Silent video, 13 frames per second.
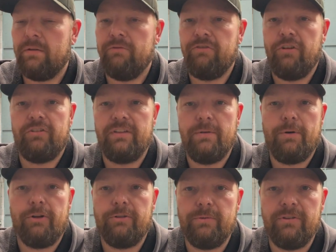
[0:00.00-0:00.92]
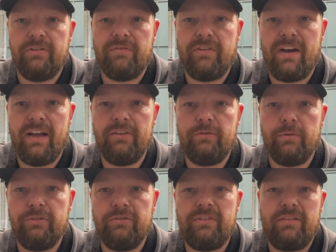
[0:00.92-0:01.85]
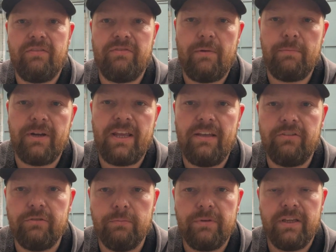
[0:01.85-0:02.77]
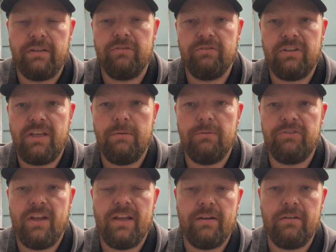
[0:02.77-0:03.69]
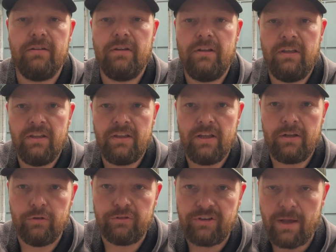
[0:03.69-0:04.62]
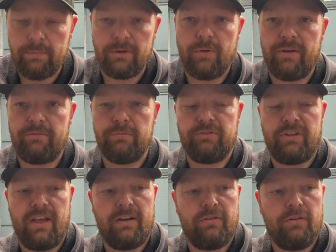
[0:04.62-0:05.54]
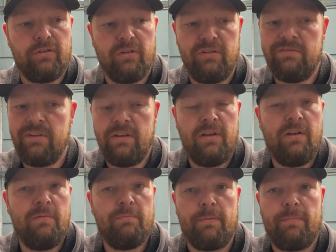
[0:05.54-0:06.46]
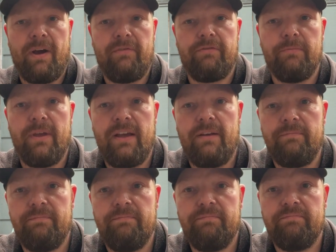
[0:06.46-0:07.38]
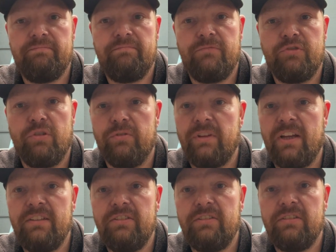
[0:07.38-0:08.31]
Virtually impossible to find, so I just had to fabricate something just to keep the clutch cable away from the steering knuckle. But apart from that, drove nice.